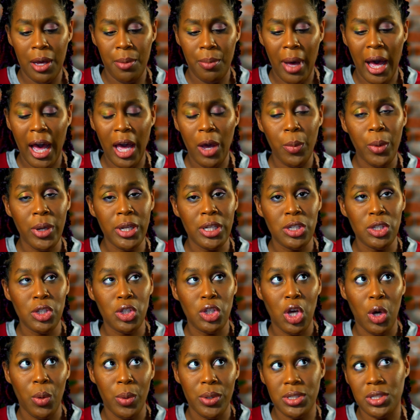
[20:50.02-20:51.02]
I wouldn't
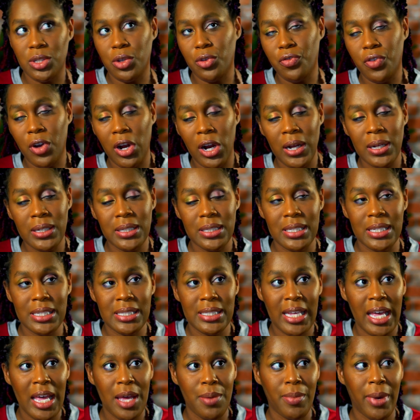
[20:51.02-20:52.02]
go so far as to
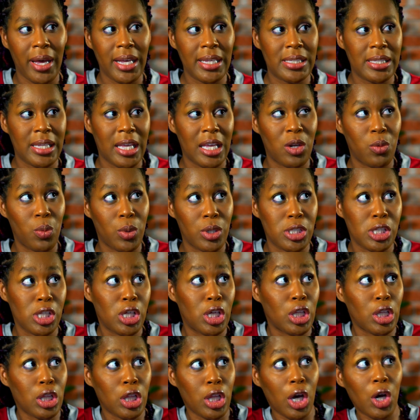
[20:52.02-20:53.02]
say my skin was
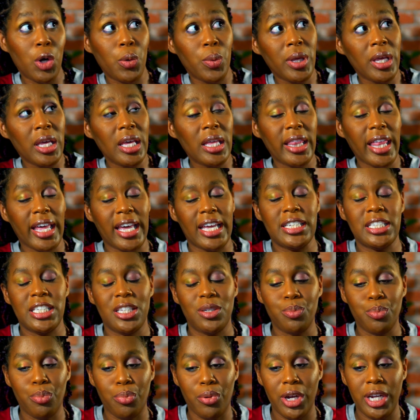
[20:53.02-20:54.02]
glowy, like it
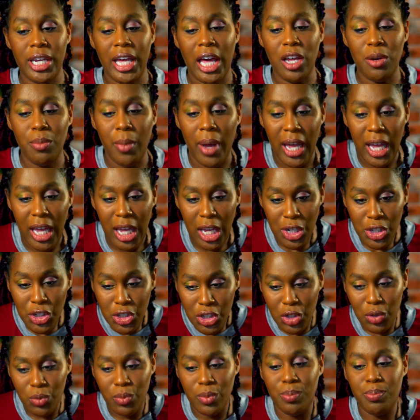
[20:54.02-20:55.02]
didn't bring out my
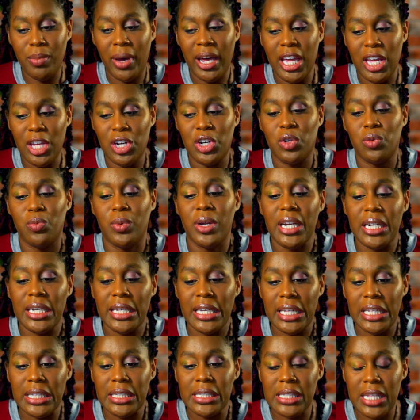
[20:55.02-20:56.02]
inner
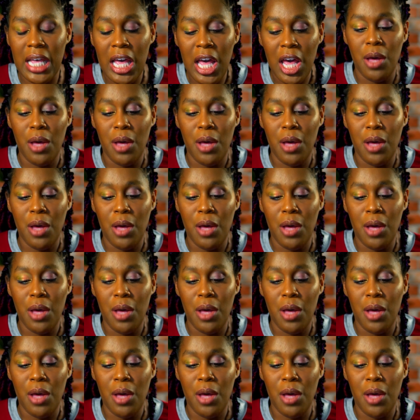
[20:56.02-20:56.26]
radiance,